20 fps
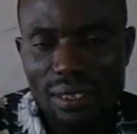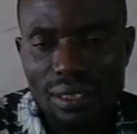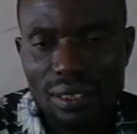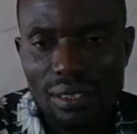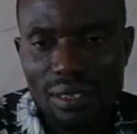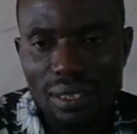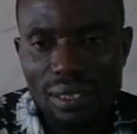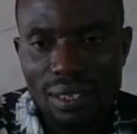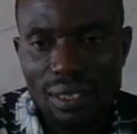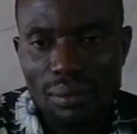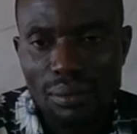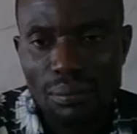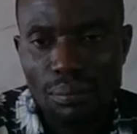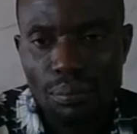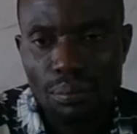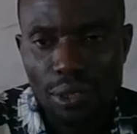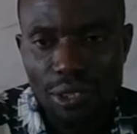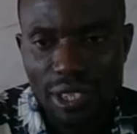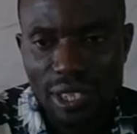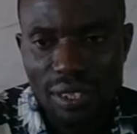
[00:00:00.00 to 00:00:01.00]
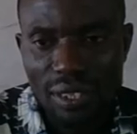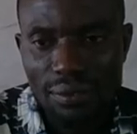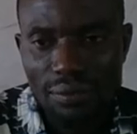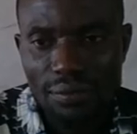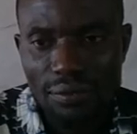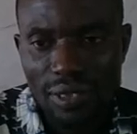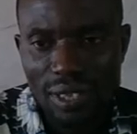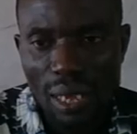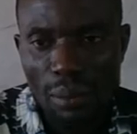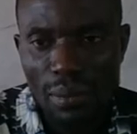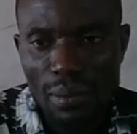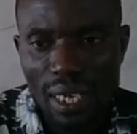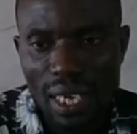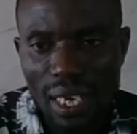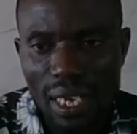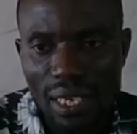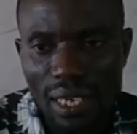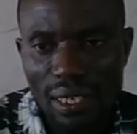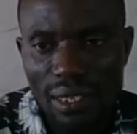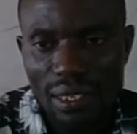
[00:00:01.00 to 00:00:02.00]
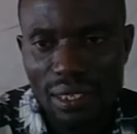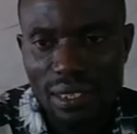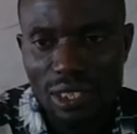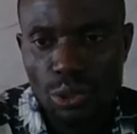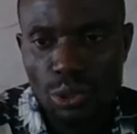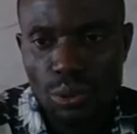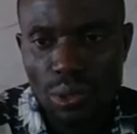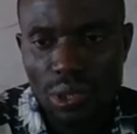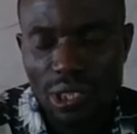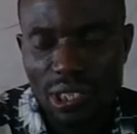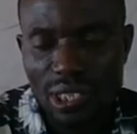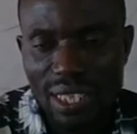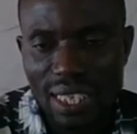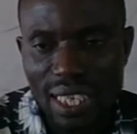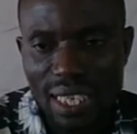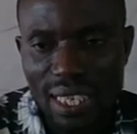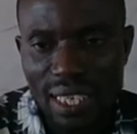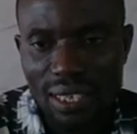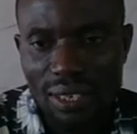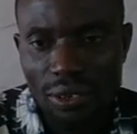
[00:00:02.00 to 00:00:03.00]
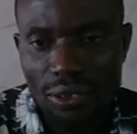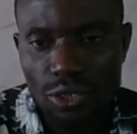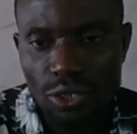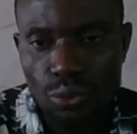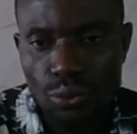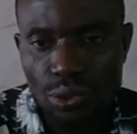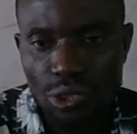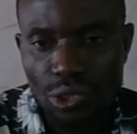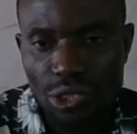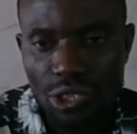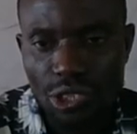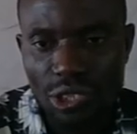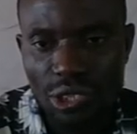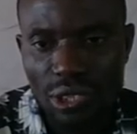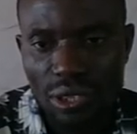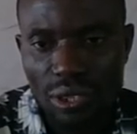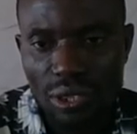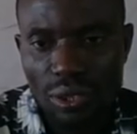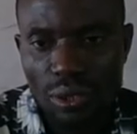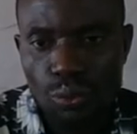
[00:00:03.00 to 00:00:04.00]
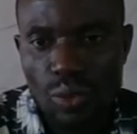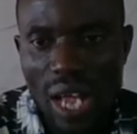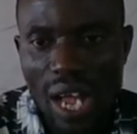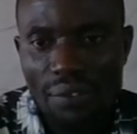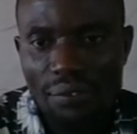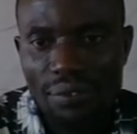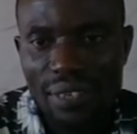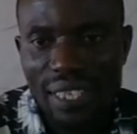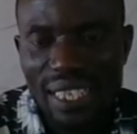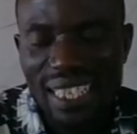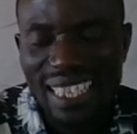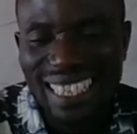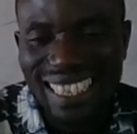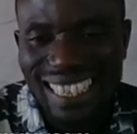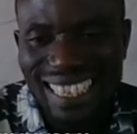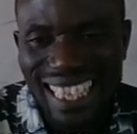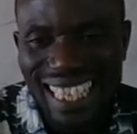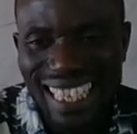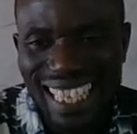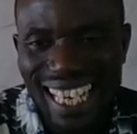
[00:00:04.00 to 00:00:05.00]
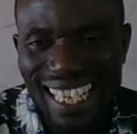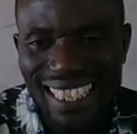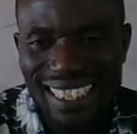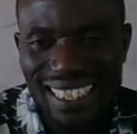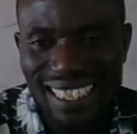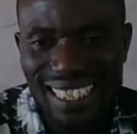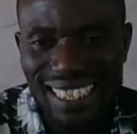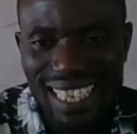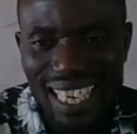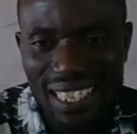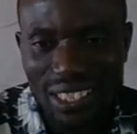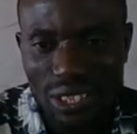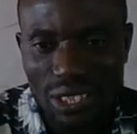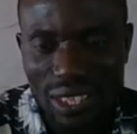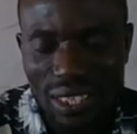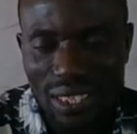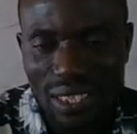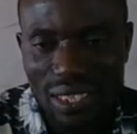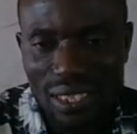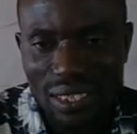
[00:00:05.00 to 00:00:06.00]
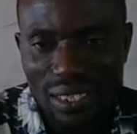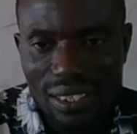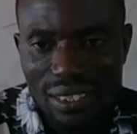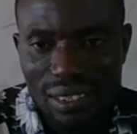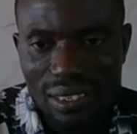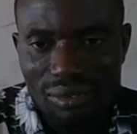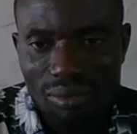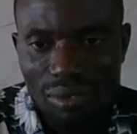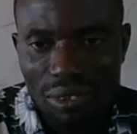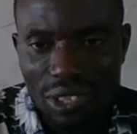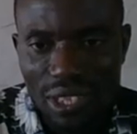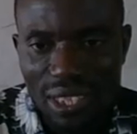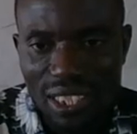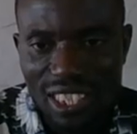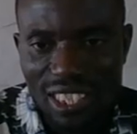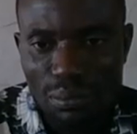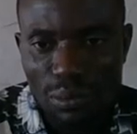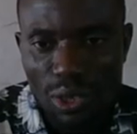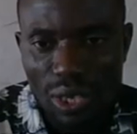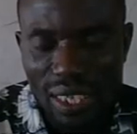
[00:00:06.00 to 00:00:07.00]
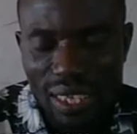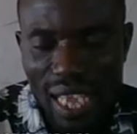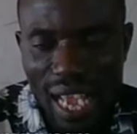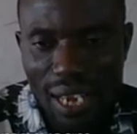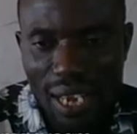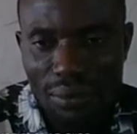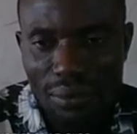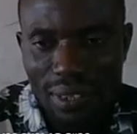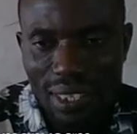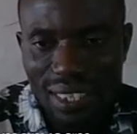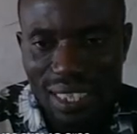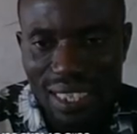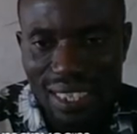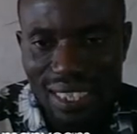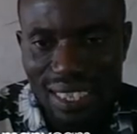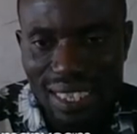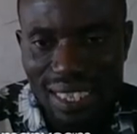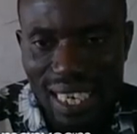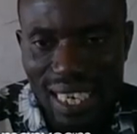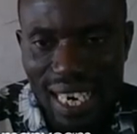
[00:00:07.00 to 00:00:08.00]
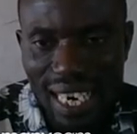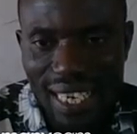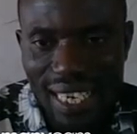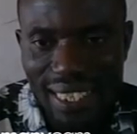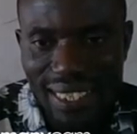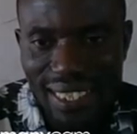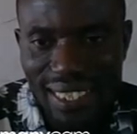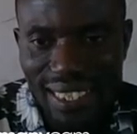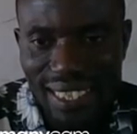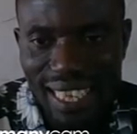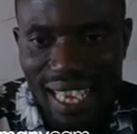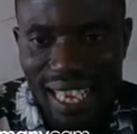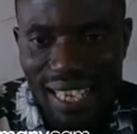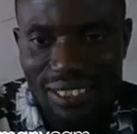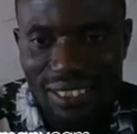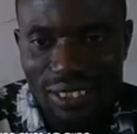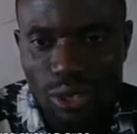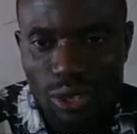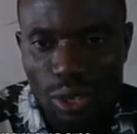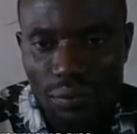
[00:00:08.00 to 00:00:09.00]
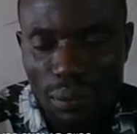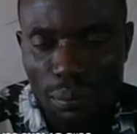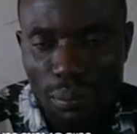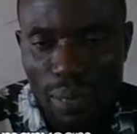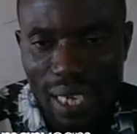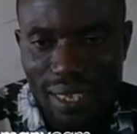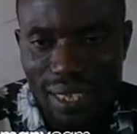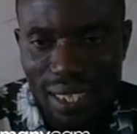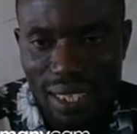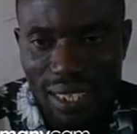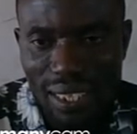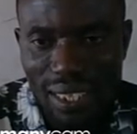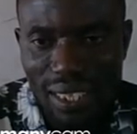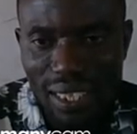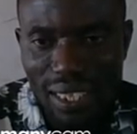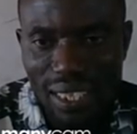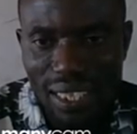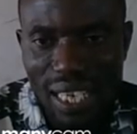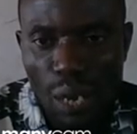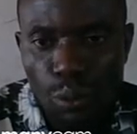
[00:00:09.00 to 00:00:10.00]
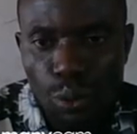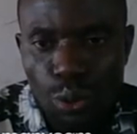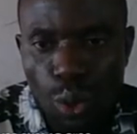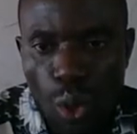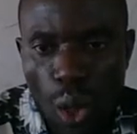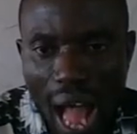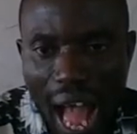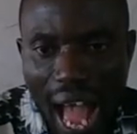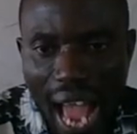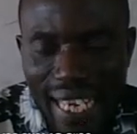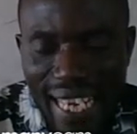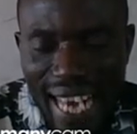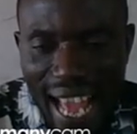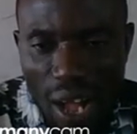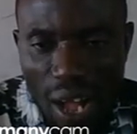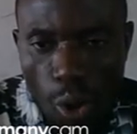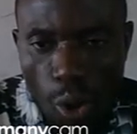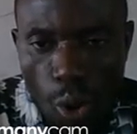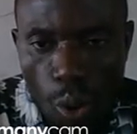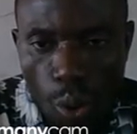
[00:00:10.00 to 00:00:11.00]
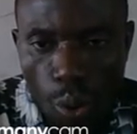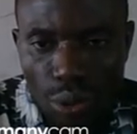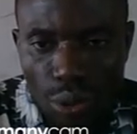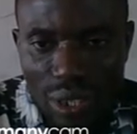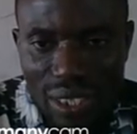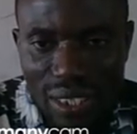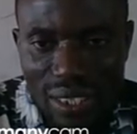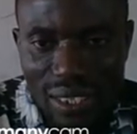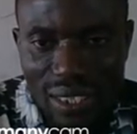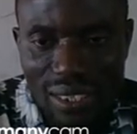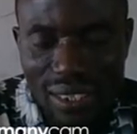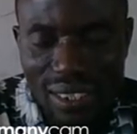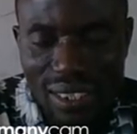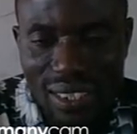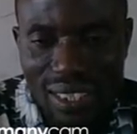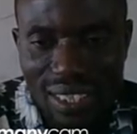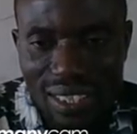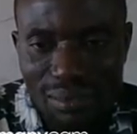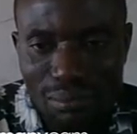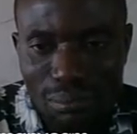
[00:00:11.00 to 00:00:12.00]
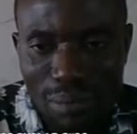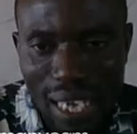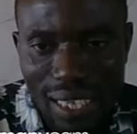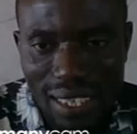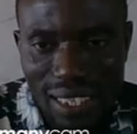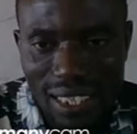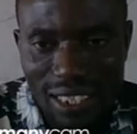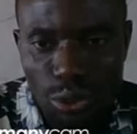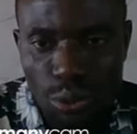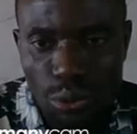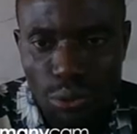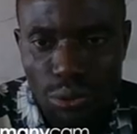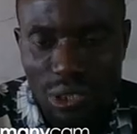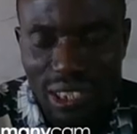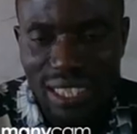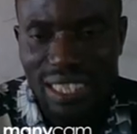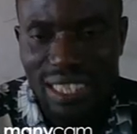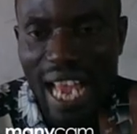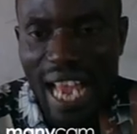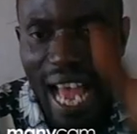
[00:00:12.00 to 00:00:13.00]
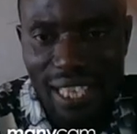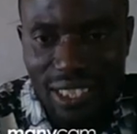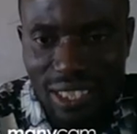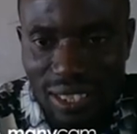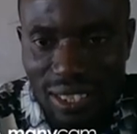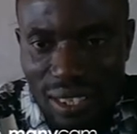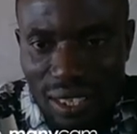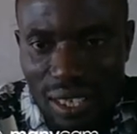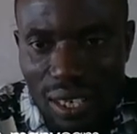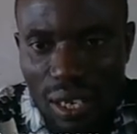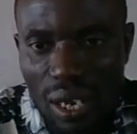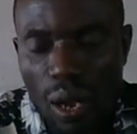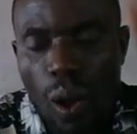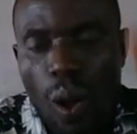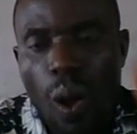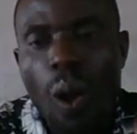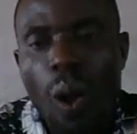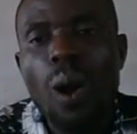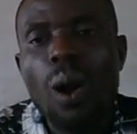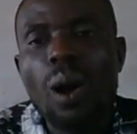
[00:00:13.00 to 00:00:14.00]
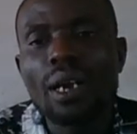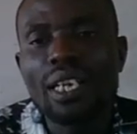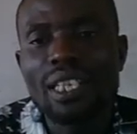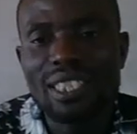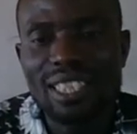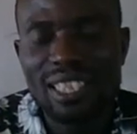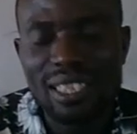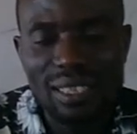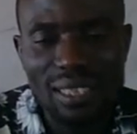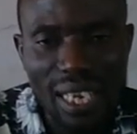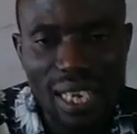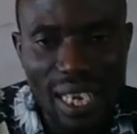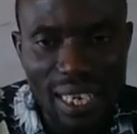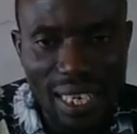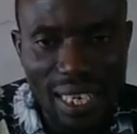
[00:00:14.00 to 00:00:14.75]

positive terminal. This one is key or switch. We have internal resistance. See this small letter R is the internal resistance of the battery that will not allow this battery to discharge all its energy.